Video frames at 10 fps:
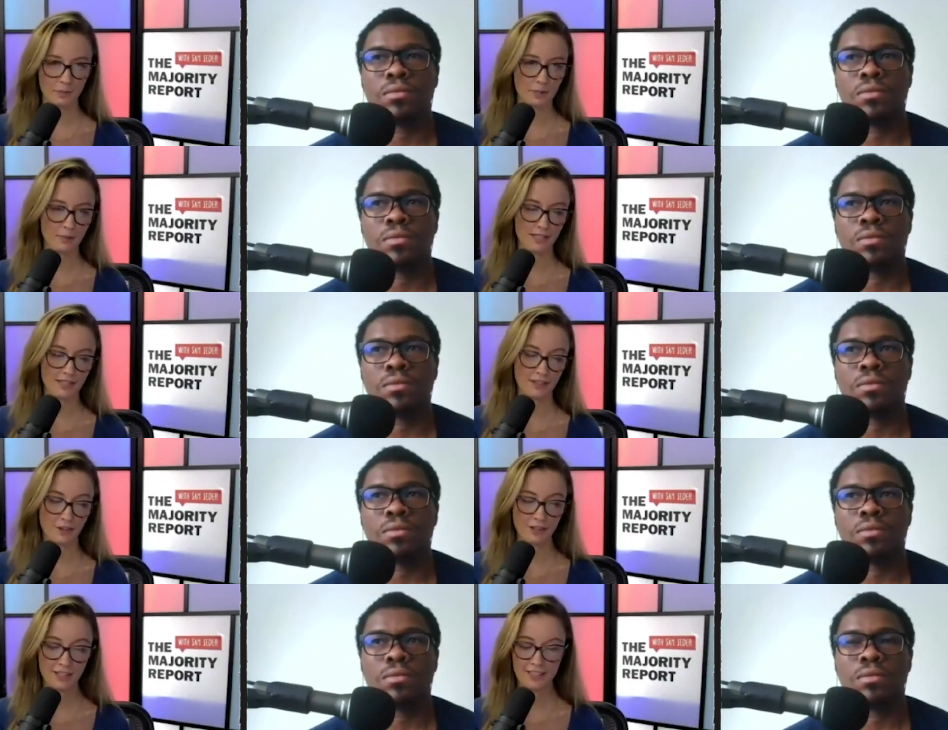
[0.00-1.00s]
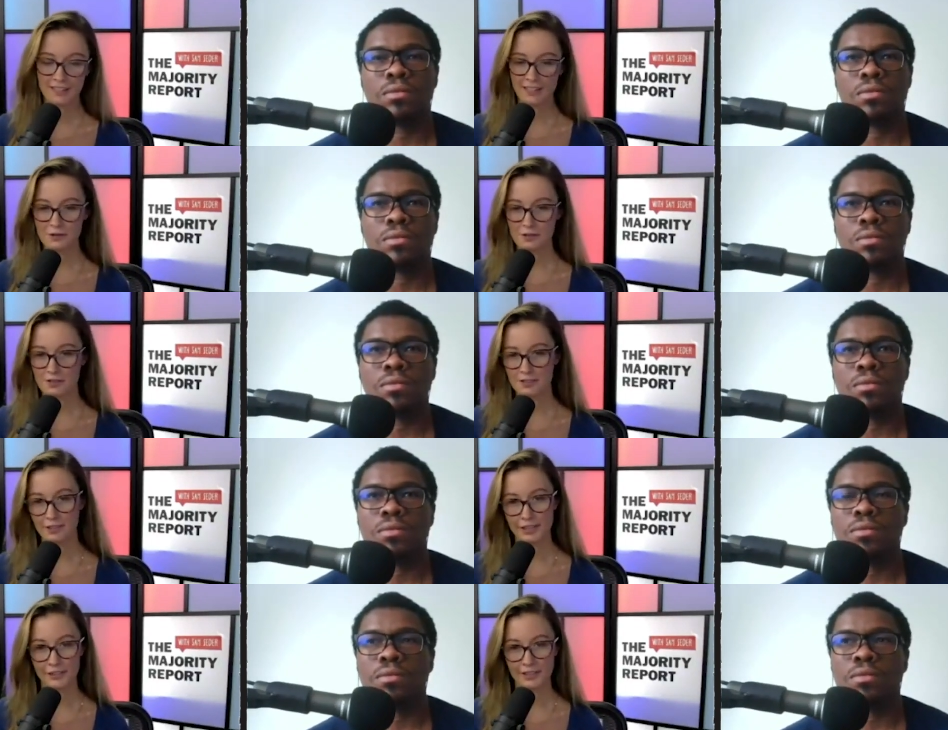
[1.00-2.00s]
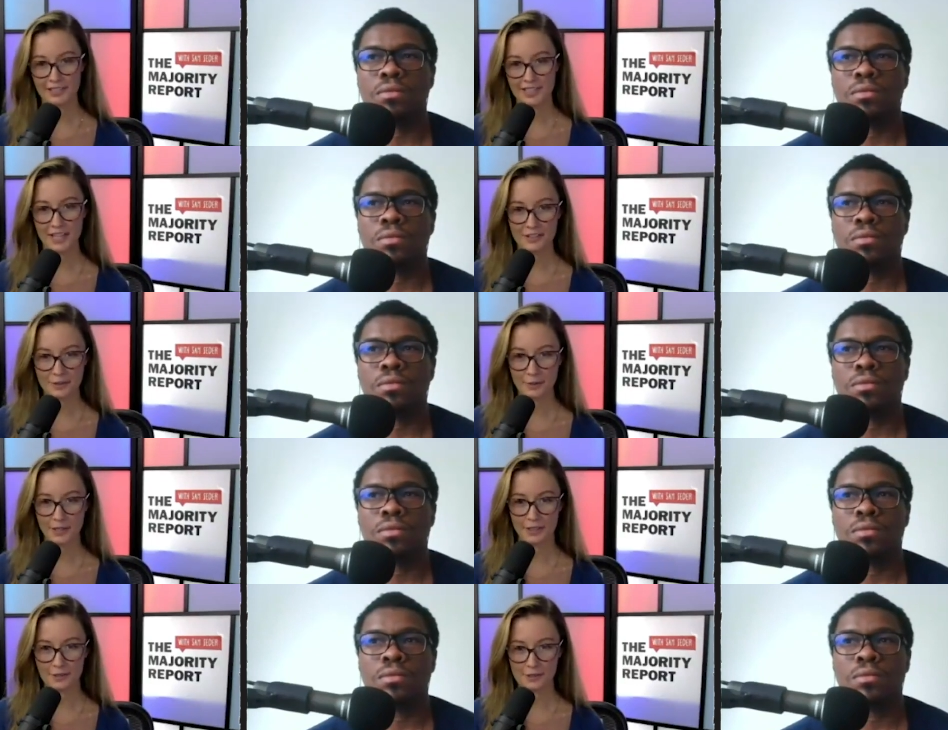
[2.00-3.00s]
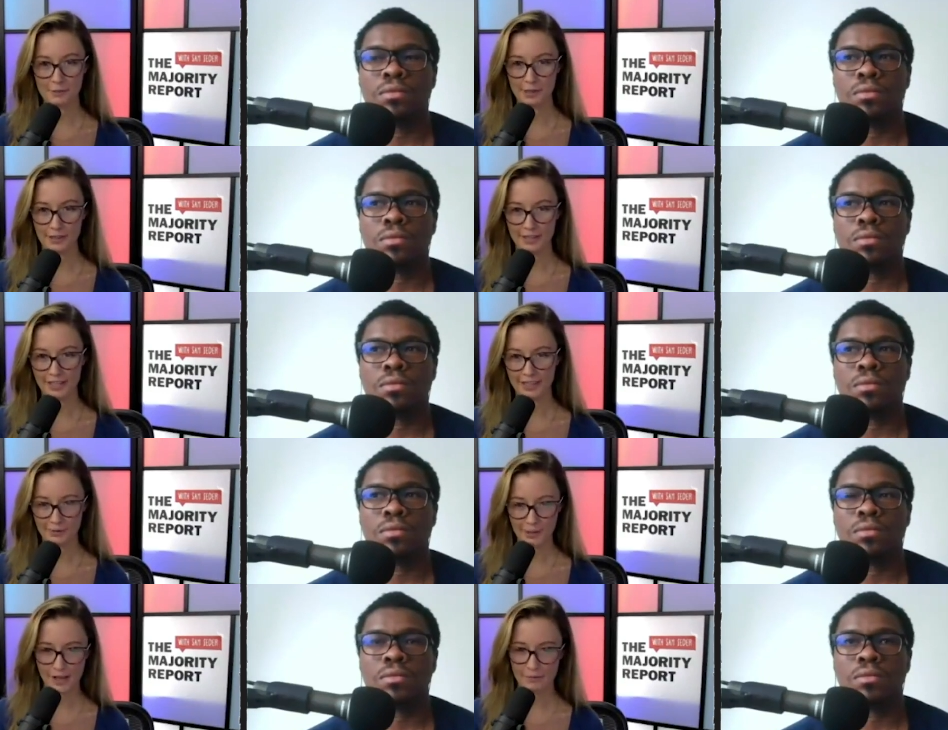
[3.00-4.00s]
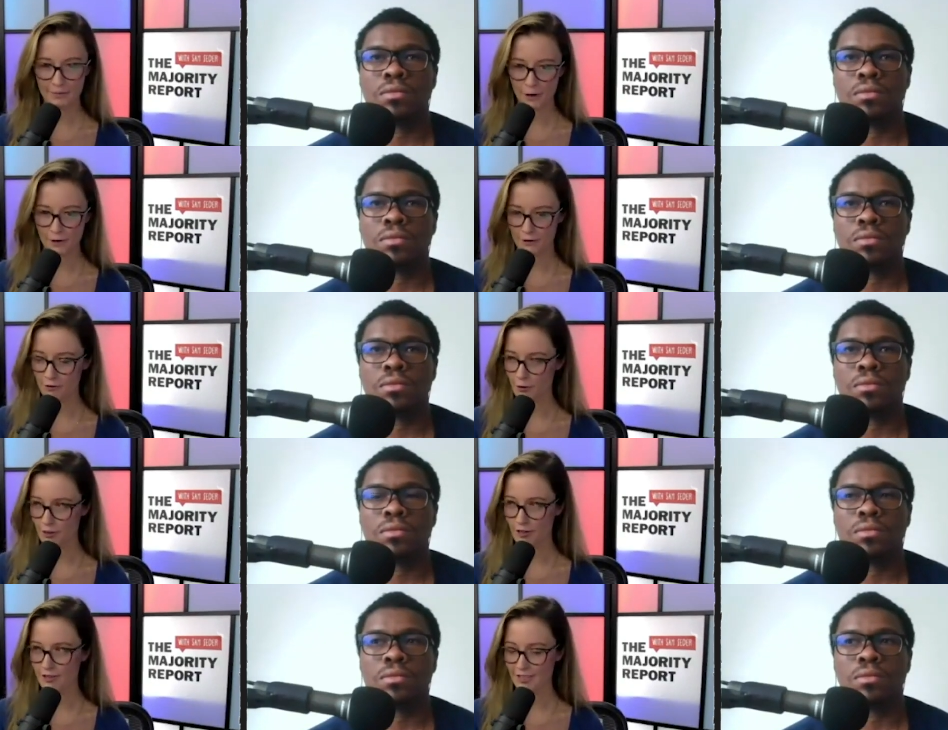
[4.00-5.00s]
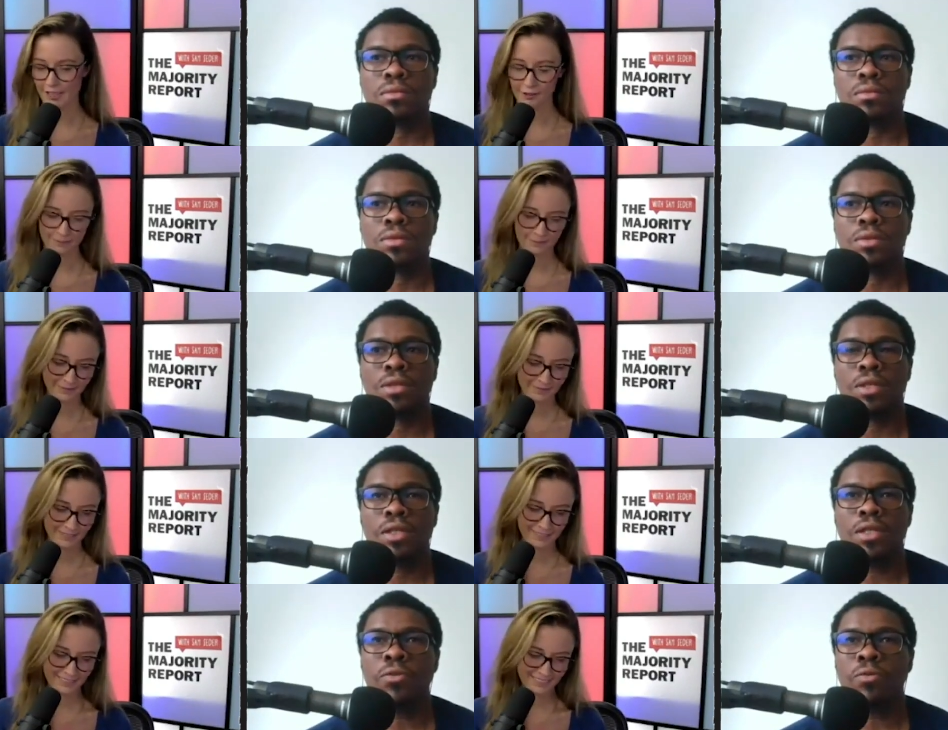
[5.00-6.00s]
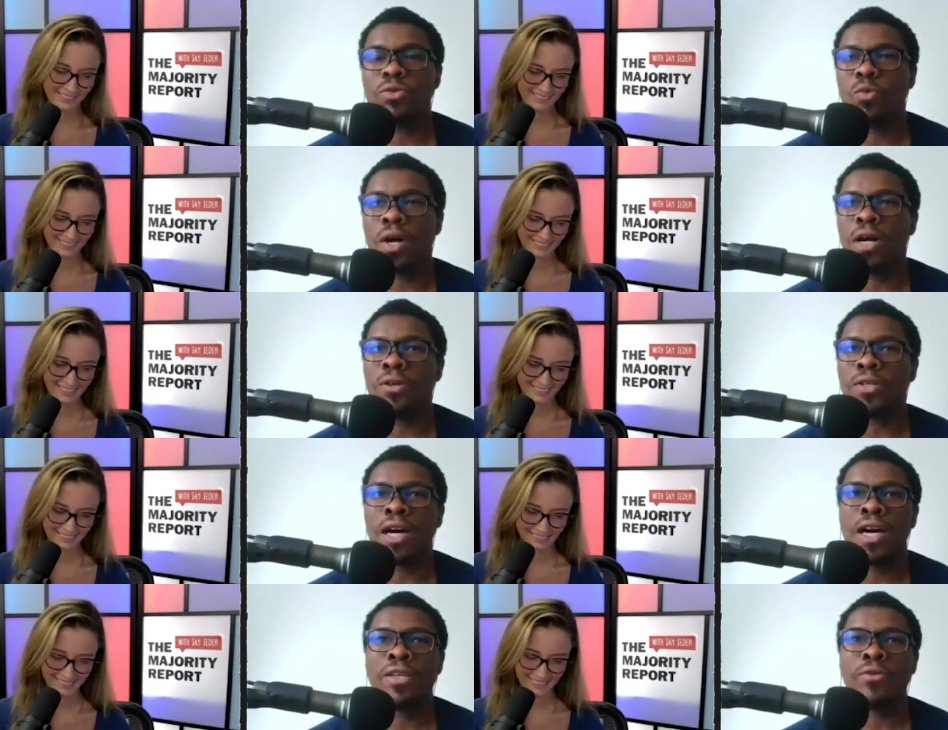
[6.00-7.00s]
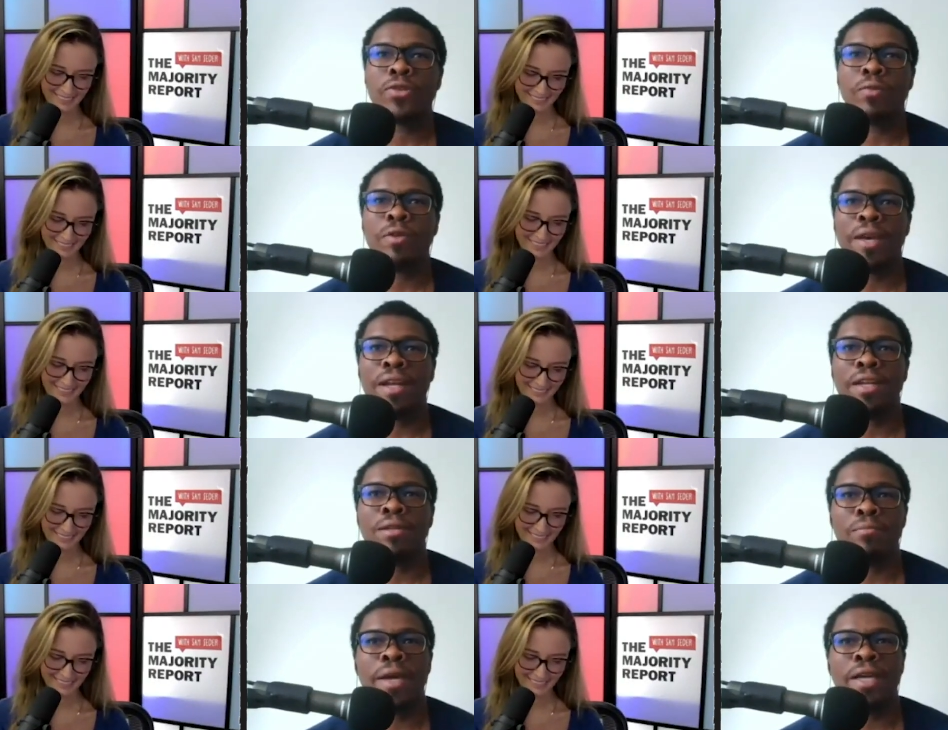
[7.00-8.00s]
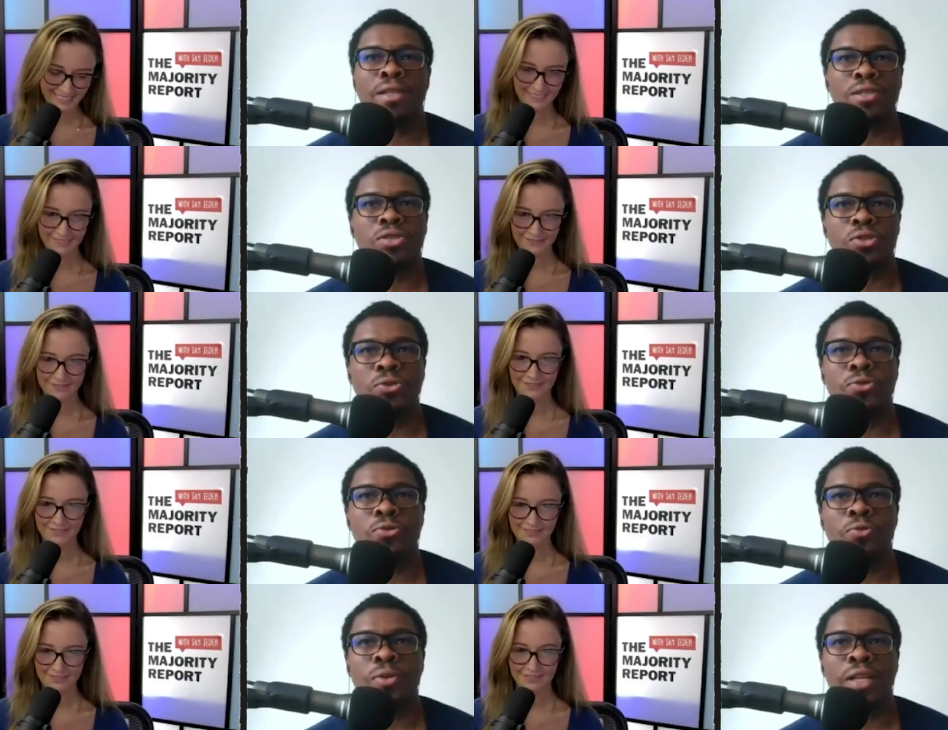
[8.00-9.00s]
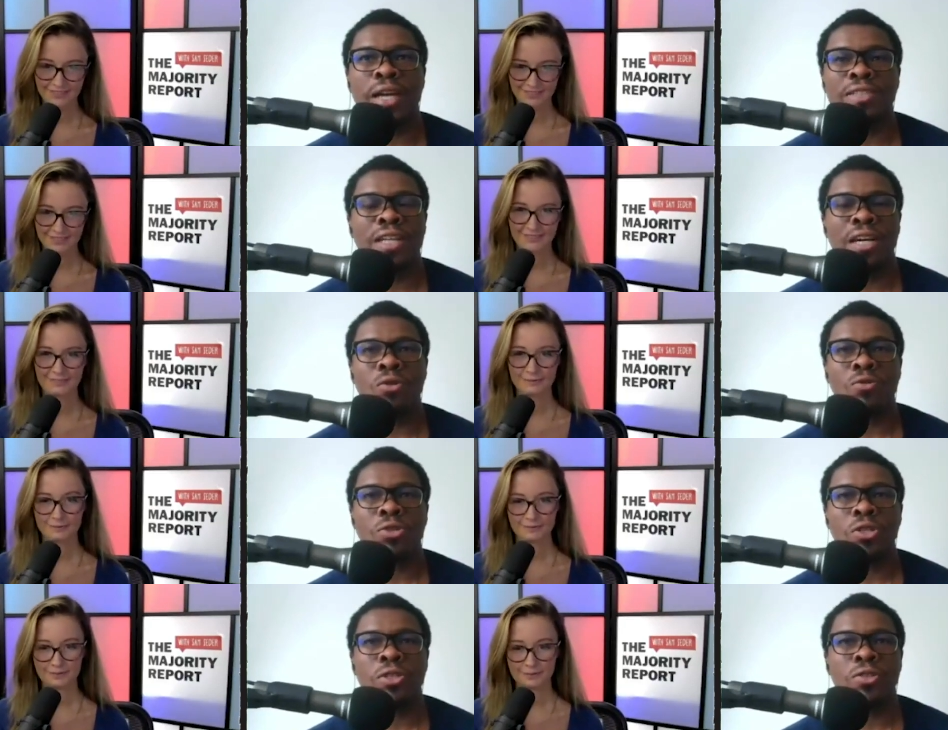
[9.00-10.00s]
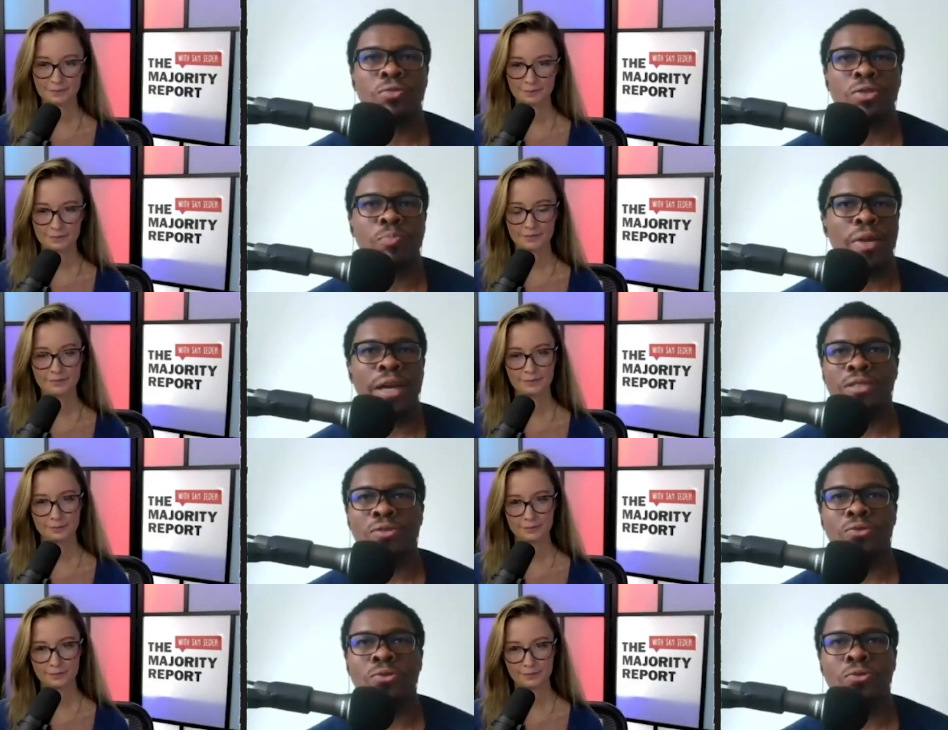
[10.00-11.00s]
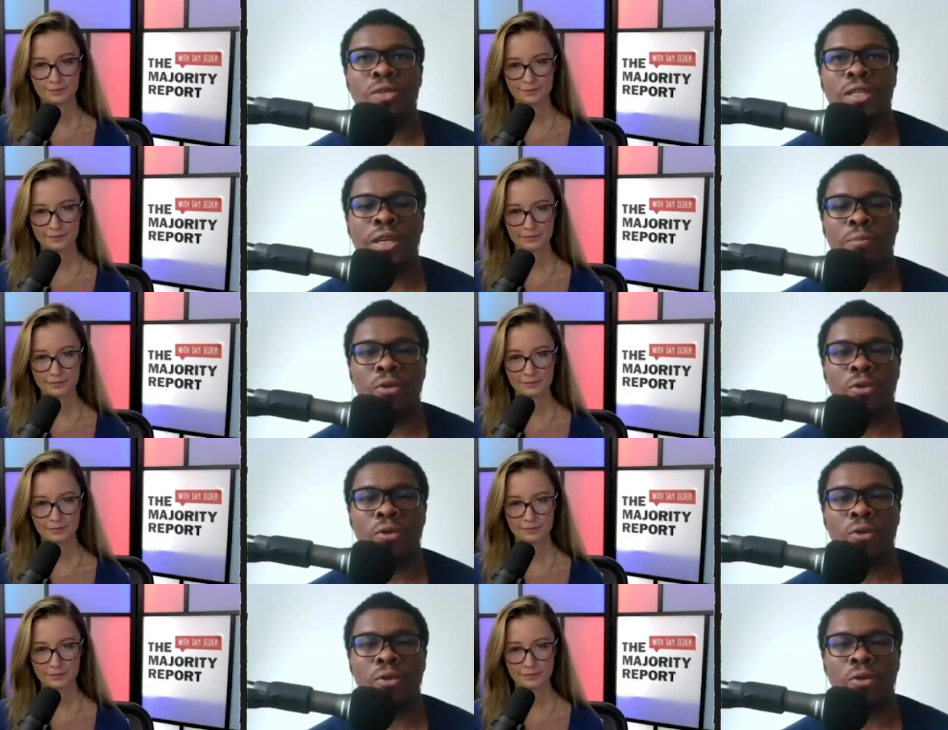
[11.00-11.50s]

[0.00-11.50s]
Speaker 1: may be. So that's just a little insight into what I used to be like. I'm a lot harder of a worker now.
Speaker 2: It's wild. I used to be bad at math too, but as I got older, you know, past school and like